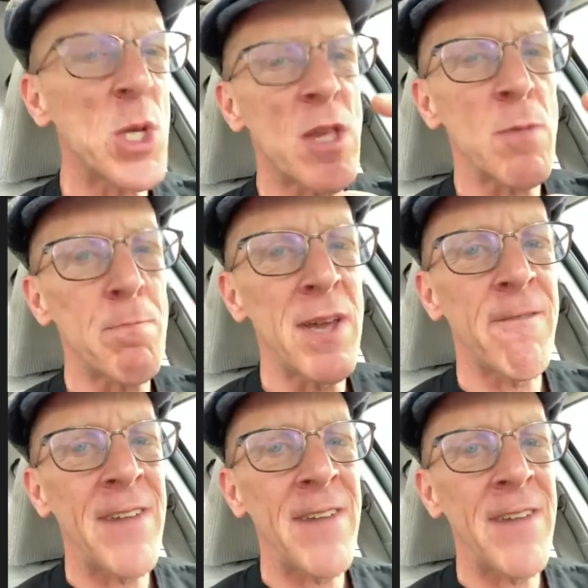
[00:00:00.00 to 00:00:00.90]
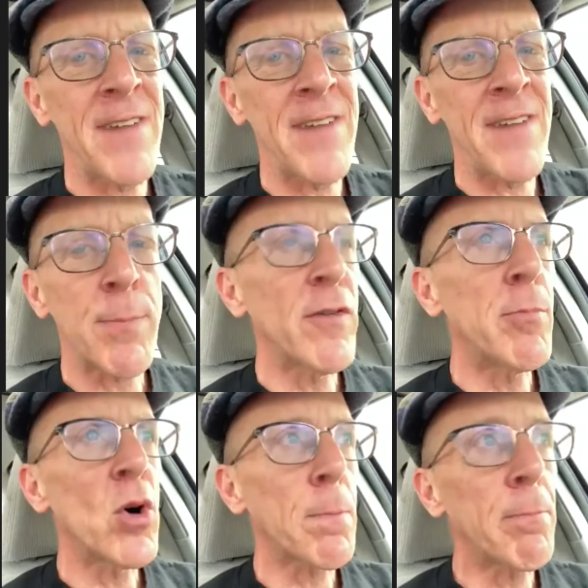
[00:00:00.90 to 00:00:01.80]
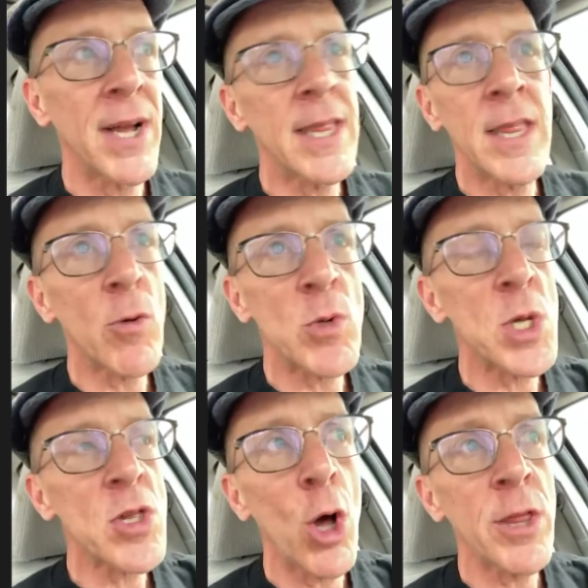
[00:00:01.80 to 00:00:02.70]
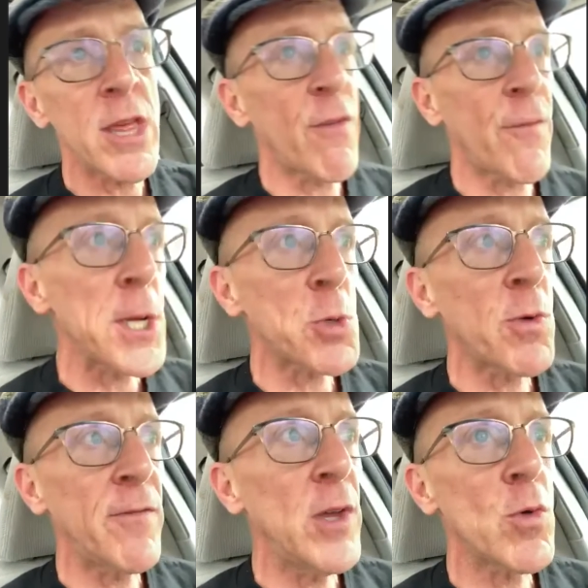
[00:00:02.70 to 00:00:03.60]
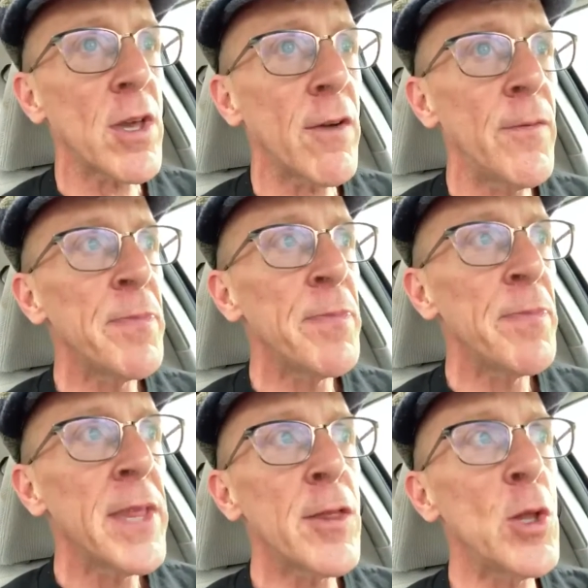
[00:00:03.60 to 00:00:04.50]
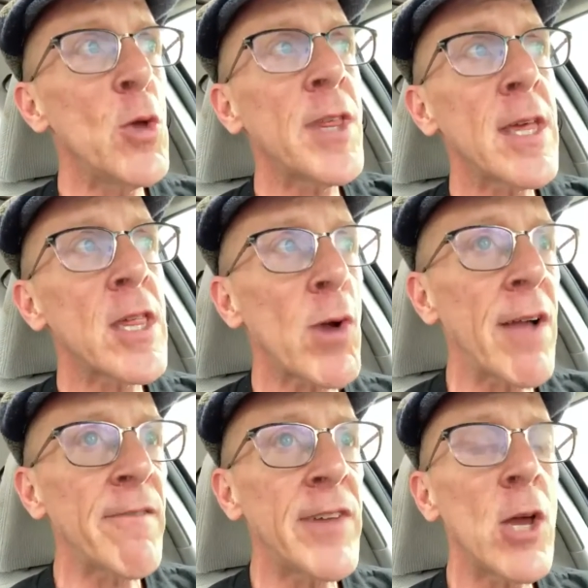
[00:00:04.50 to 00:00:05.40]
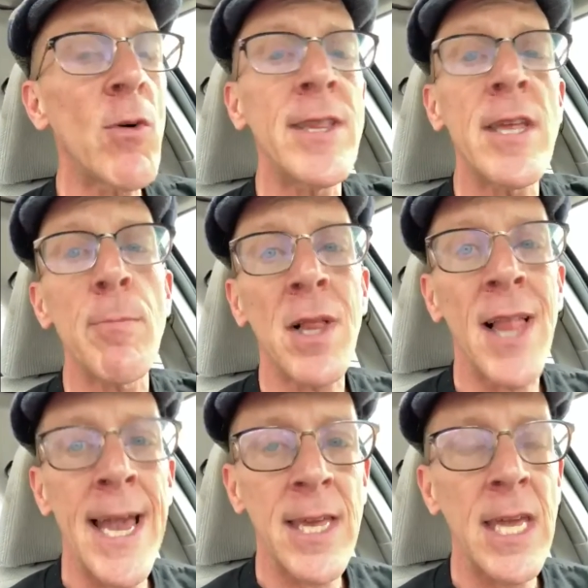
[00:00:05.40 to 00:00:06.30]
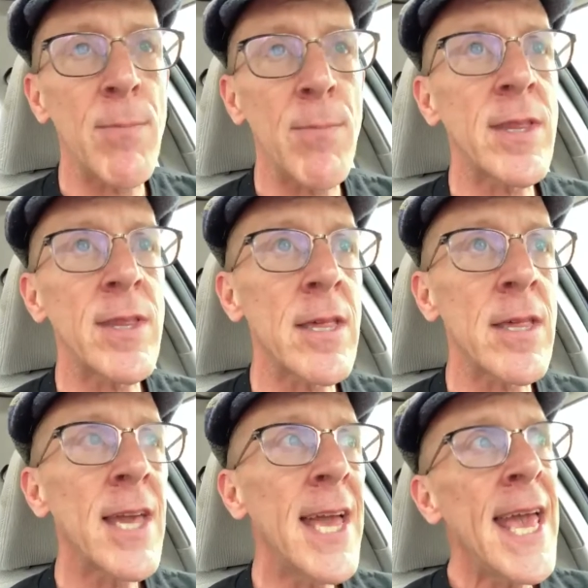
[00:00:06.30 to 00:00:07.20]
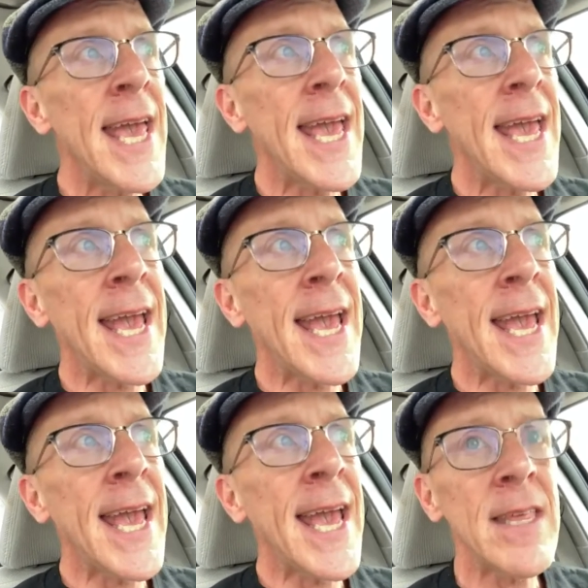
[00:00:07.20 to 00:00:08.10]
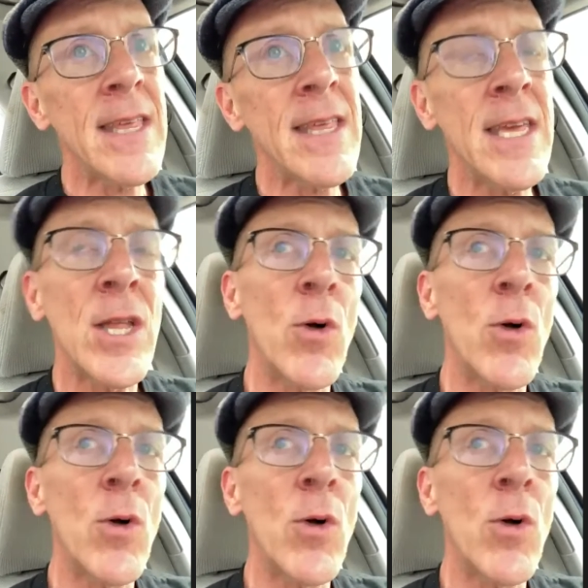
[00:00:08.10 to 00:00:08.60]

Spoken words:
this big fat doorstopper of a book, but there were just all these fresh reviews of the new things that were out in video, and then some classic Ebert things. And that, you know,